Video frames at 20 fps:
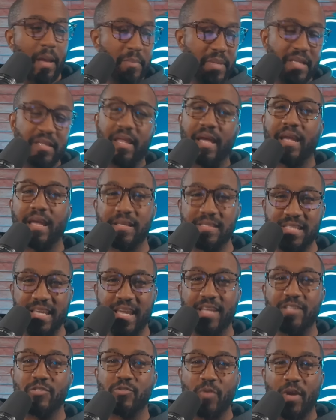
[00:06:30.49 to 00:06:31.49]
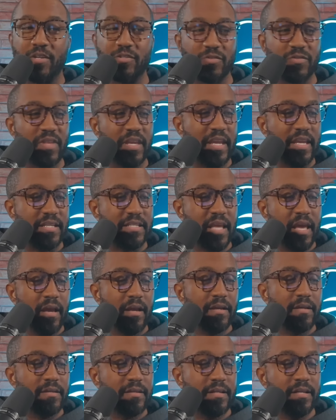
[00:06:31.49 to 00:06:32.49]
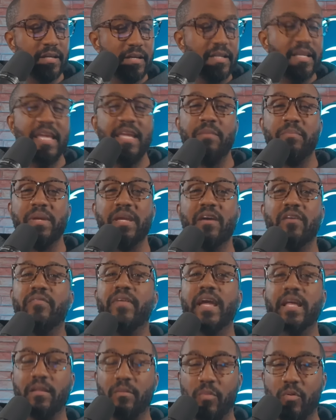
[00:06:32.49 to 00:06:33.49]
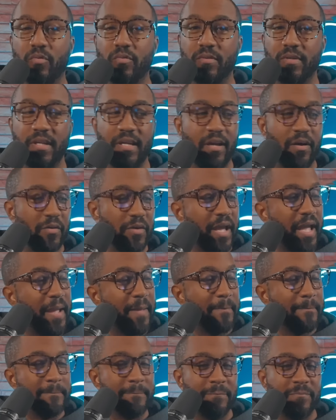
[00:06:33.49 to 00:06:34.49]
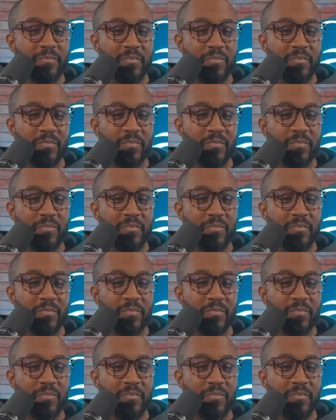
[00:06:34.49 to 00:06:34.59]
I mean, like I said, Stranger Things, could he be available? Okay.